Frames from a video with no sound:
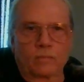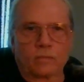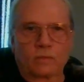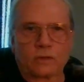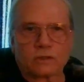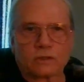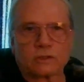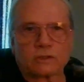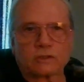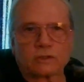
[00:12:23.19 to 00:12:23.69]

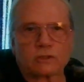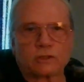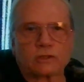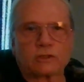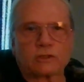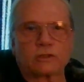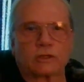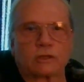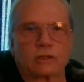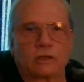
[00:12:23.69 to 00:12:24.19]
This is
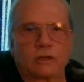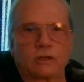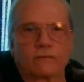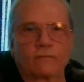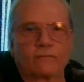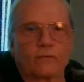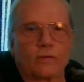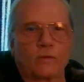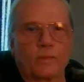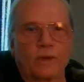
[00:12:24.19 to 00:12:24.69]
just an
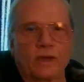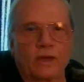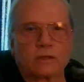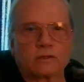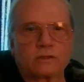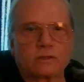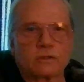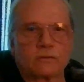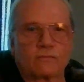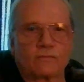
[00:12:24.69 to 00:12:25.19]

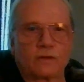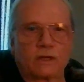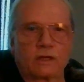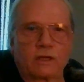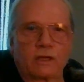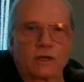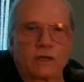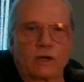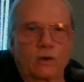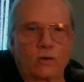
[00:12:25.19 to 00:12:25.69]
information
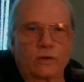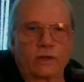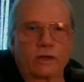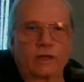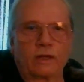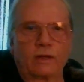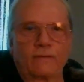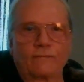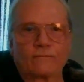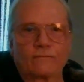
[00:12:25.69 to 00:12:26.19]
video, an
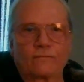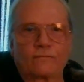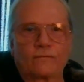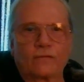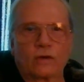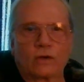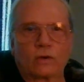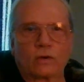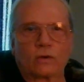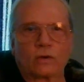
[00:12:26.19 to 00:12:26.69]

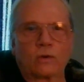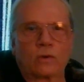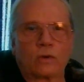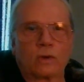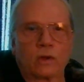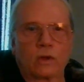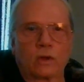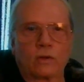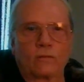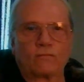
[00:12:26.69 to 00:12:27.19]
info
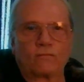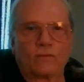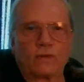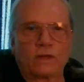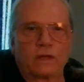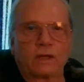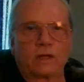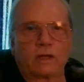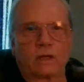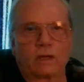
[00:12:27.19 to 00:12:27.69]

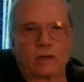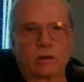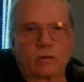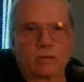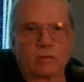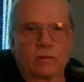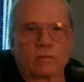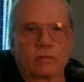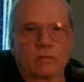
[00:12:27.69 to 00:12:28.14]
video,